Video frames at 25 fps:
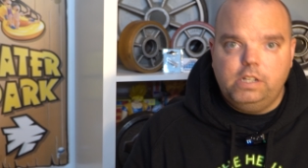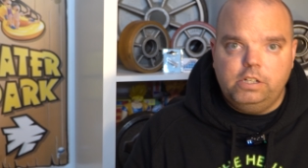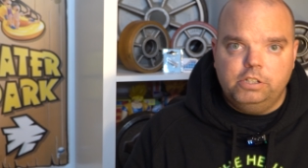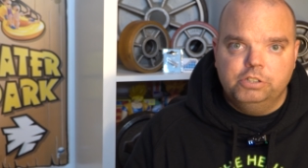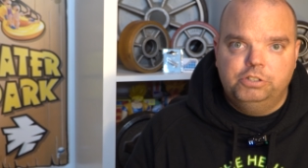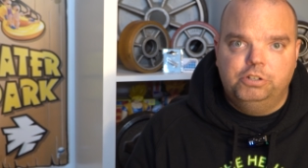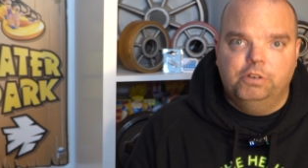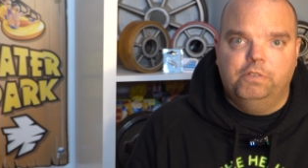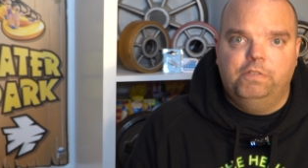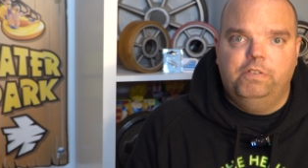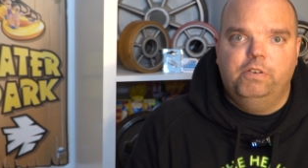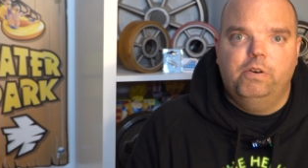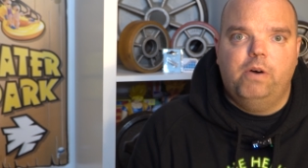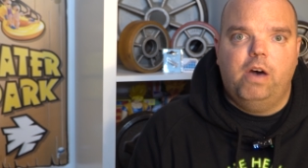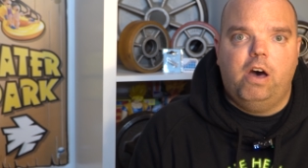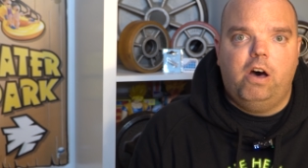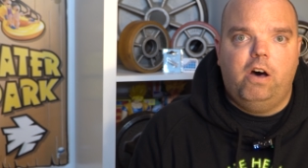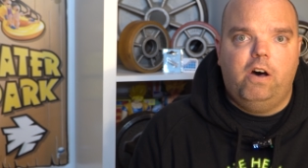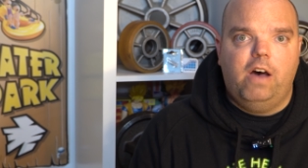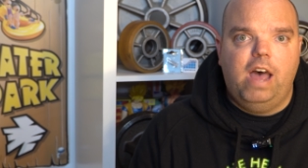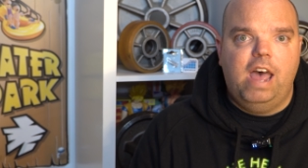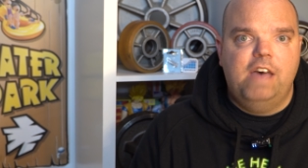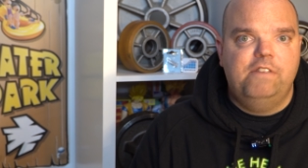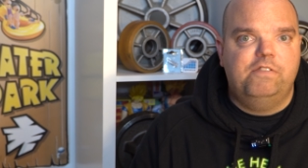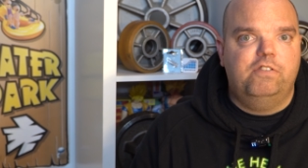So if you
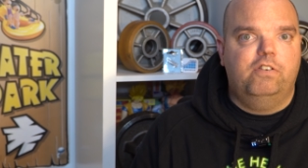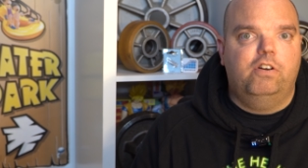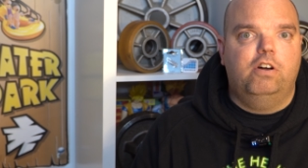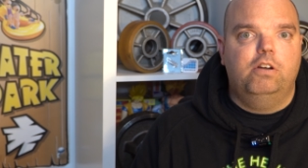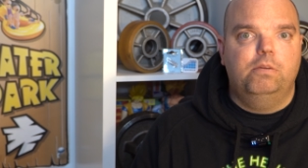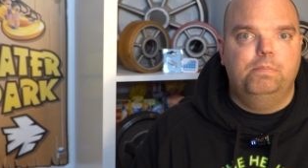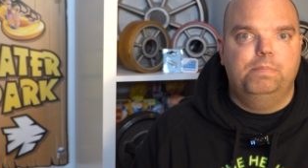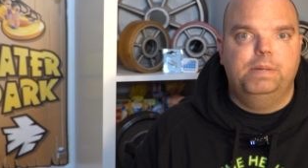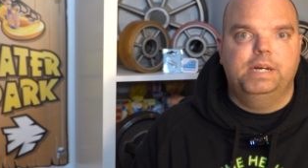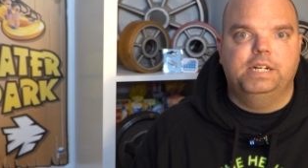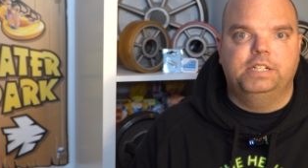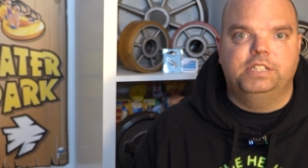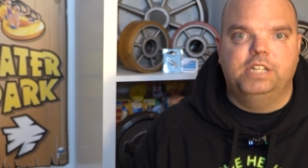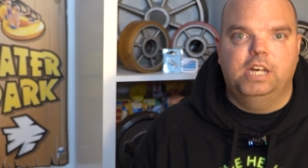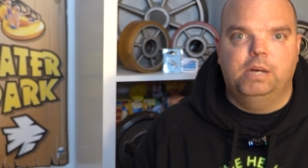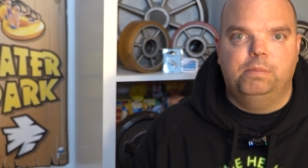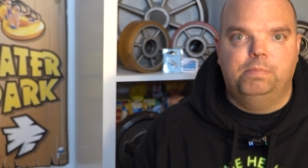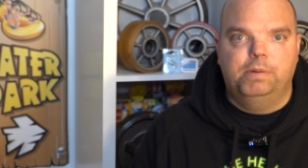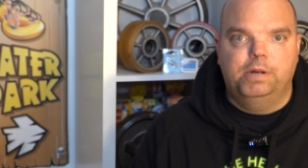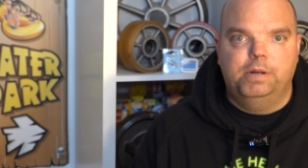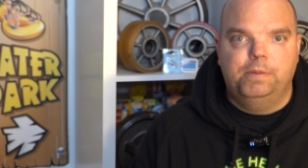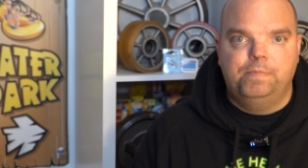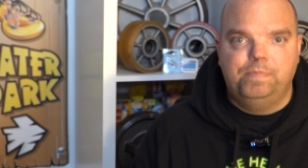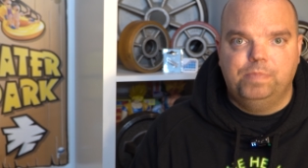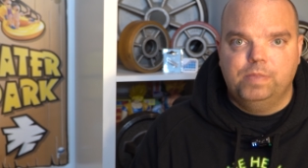are ever on Big
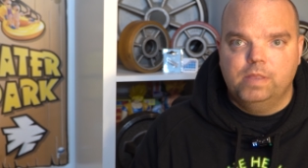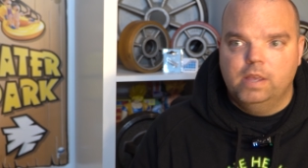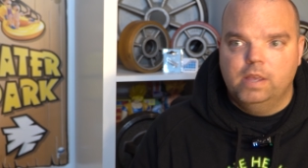Dipper